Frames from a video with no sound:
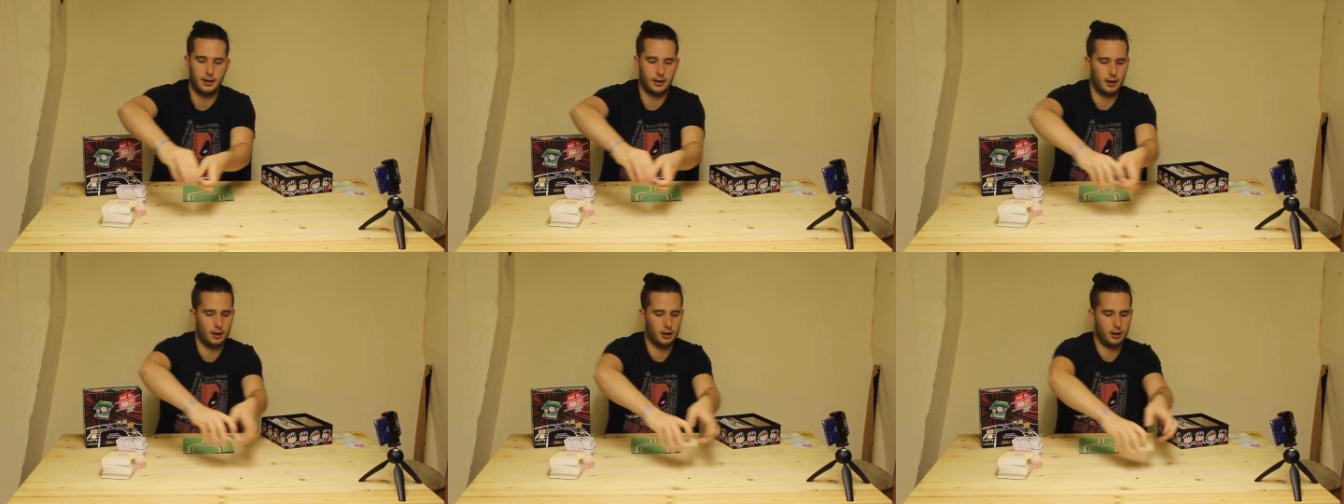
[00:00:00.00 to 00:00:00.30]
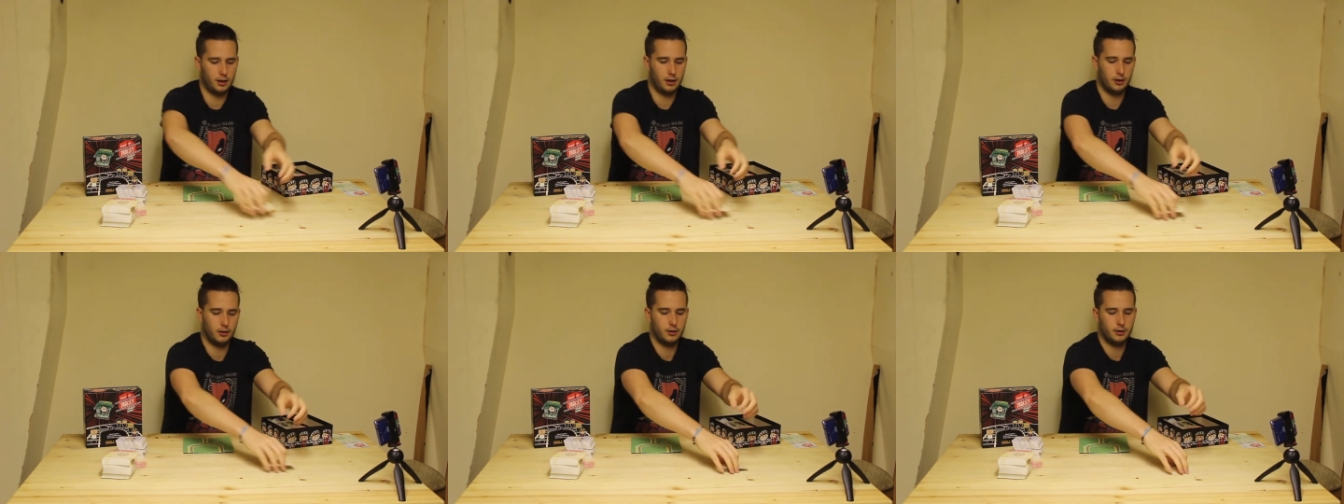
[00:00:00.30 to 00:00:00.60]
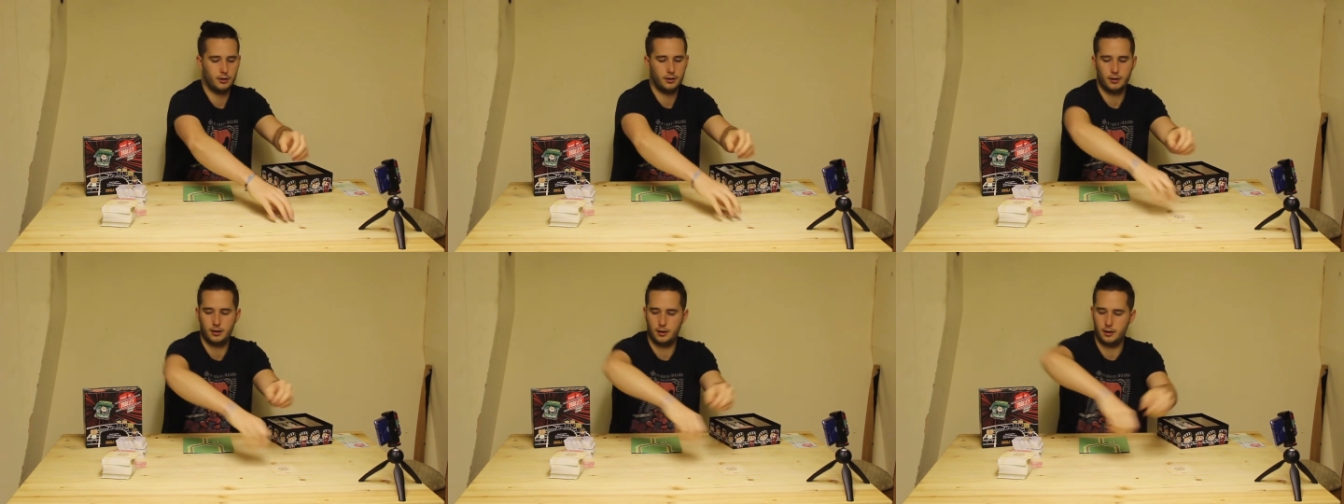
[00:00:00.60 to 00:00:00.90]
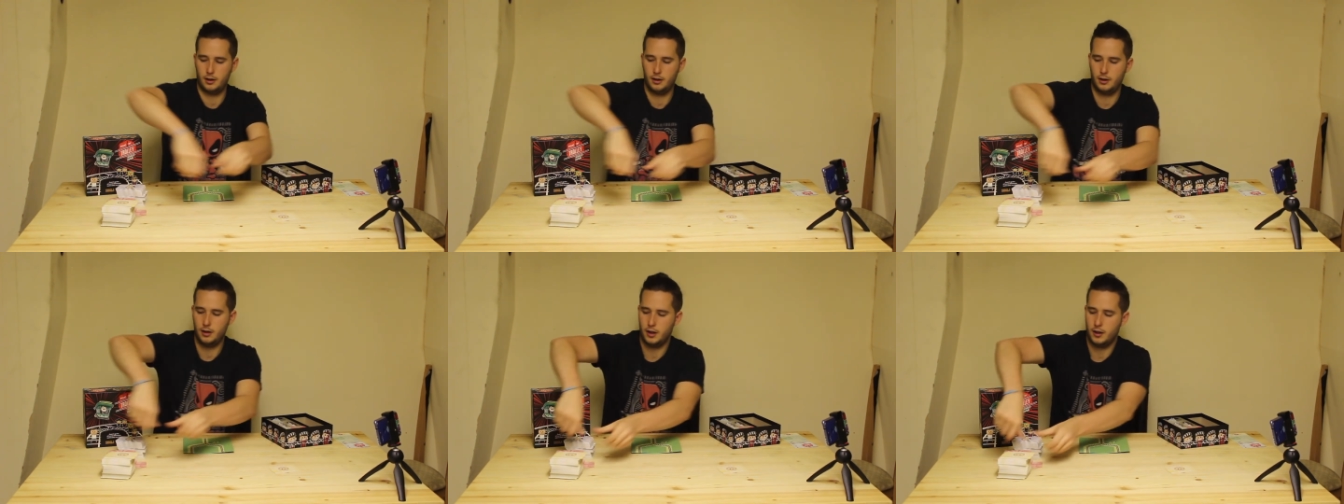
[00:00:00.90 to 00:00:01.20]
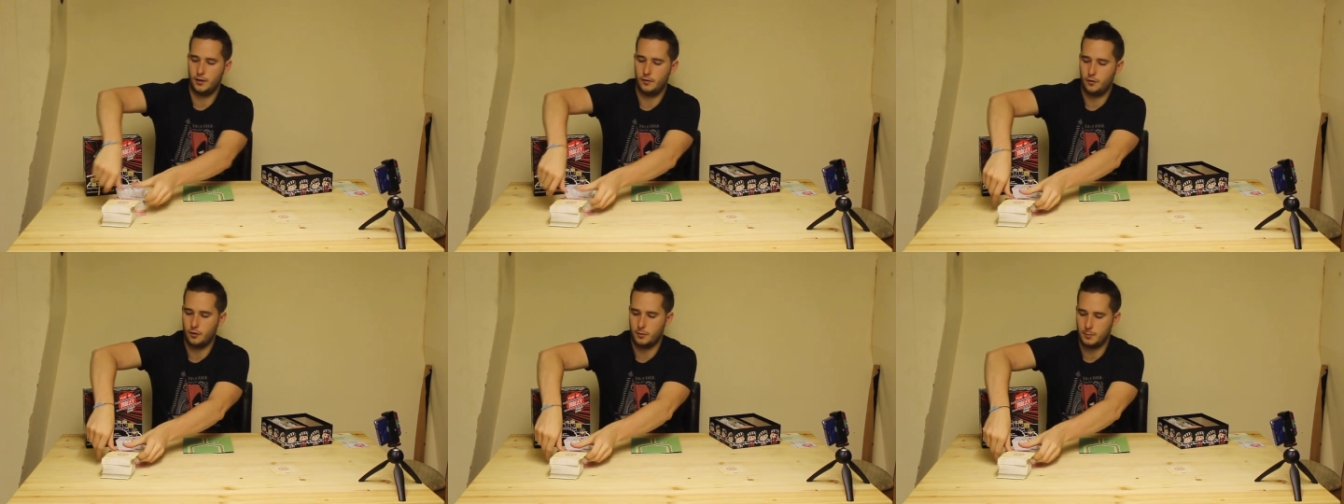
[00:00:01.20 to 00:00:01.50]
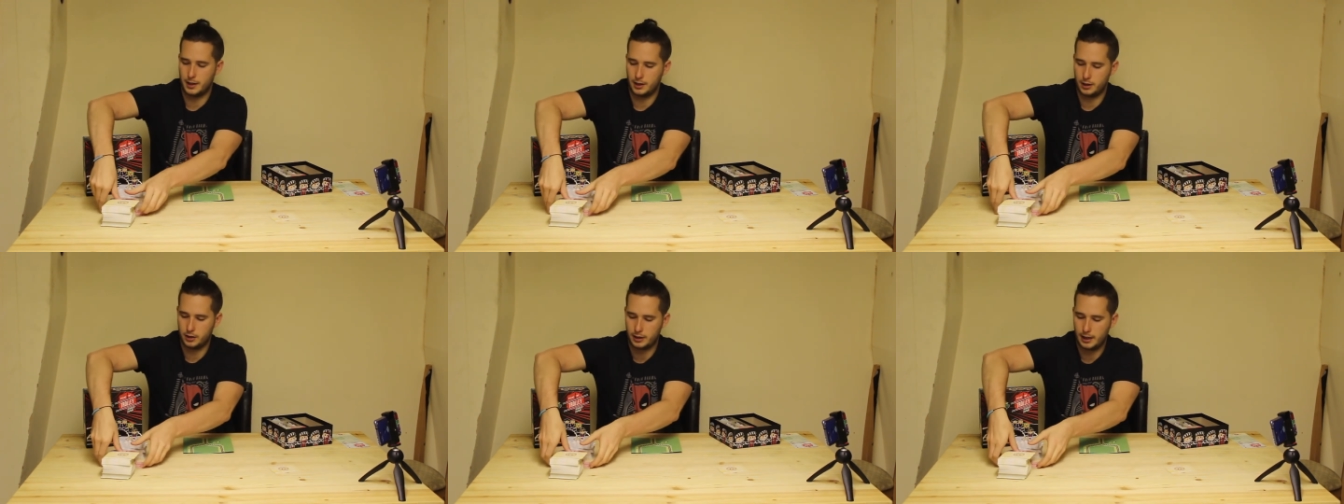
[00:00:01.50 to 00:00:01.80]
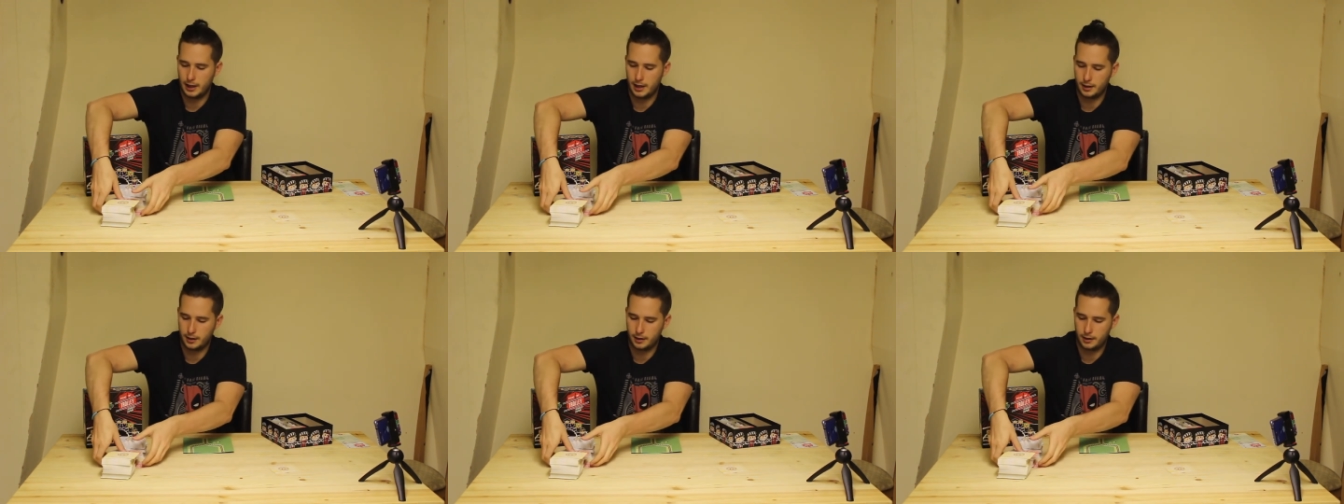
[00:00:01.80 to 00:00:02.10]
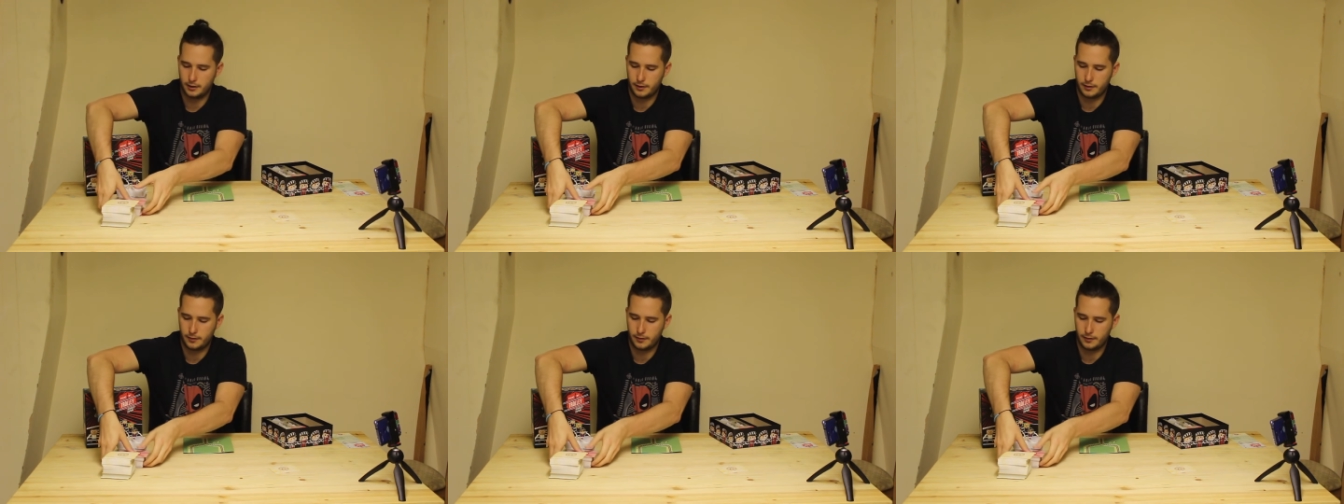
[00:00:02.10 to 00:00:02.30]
cards from each deck.